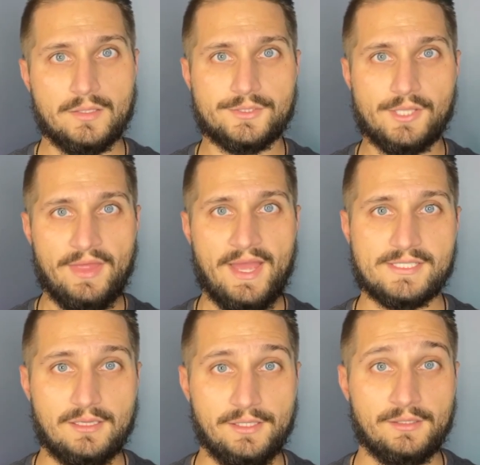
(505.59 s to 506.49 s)
So
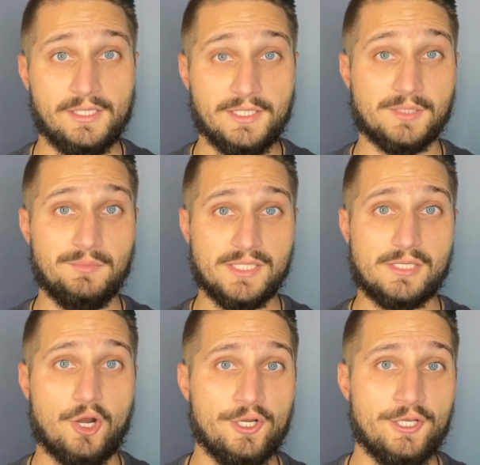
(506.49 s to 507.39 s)
that's clearly some
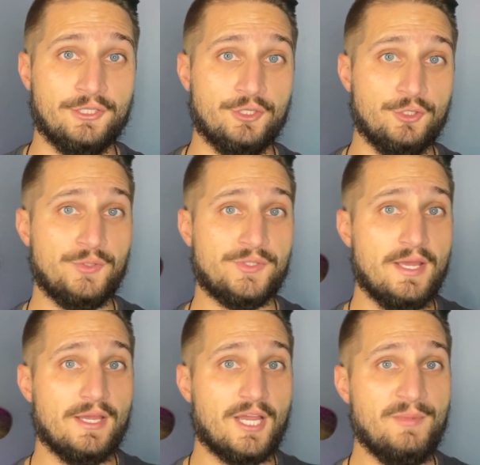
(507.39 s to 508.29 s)
disheartening news
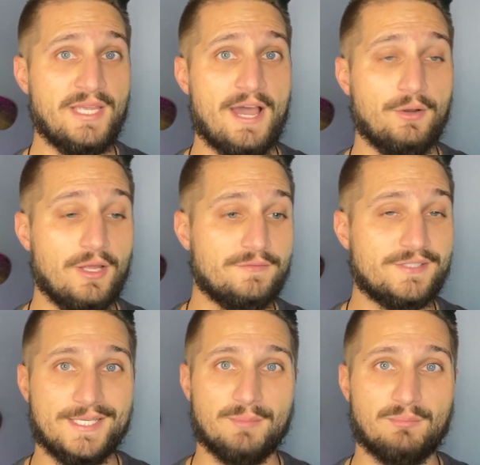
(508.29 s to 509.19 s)
coming out of
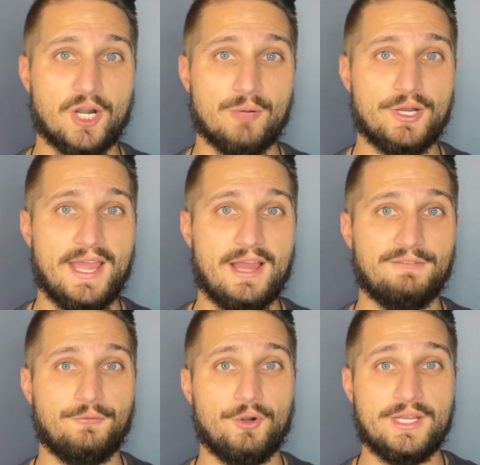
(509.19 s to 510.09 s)
Santa Barbara,
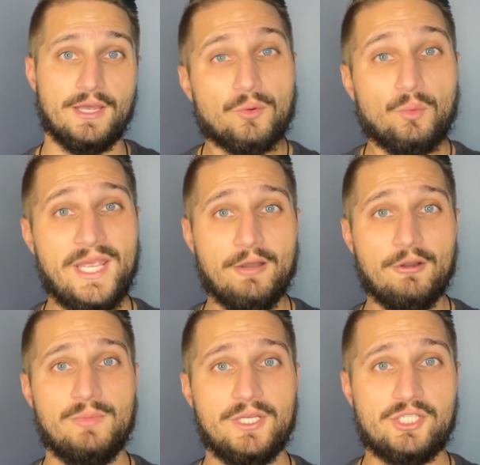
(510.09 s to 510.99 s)
California, we
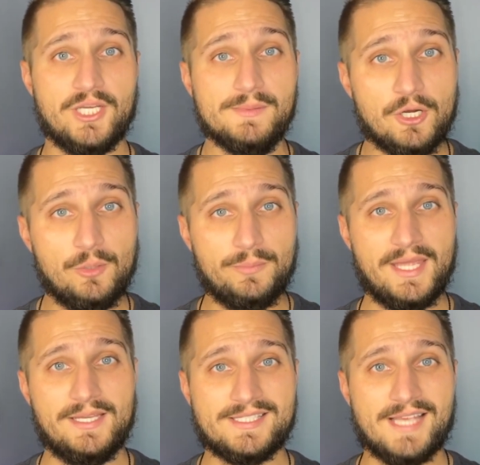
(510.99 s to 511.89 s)
here at Midships hope
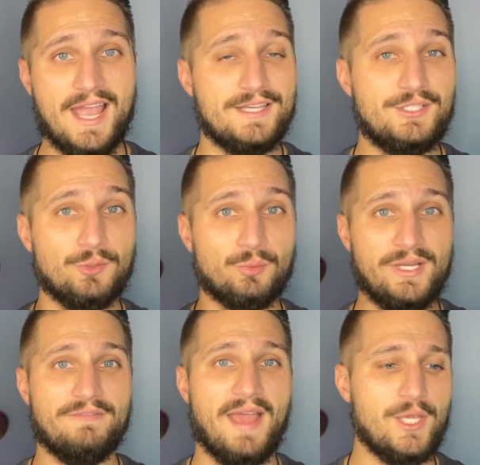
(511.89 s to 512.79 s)
they decide to
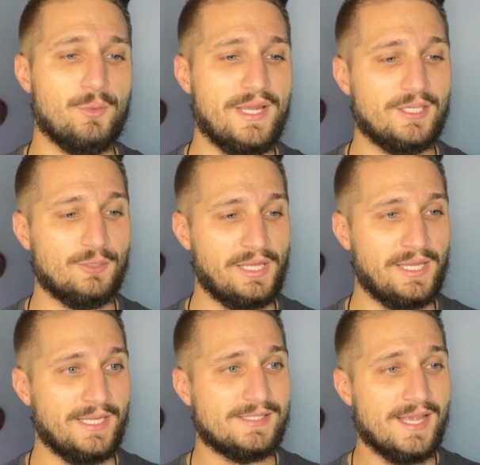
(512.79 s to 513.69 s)
reevaluate their plans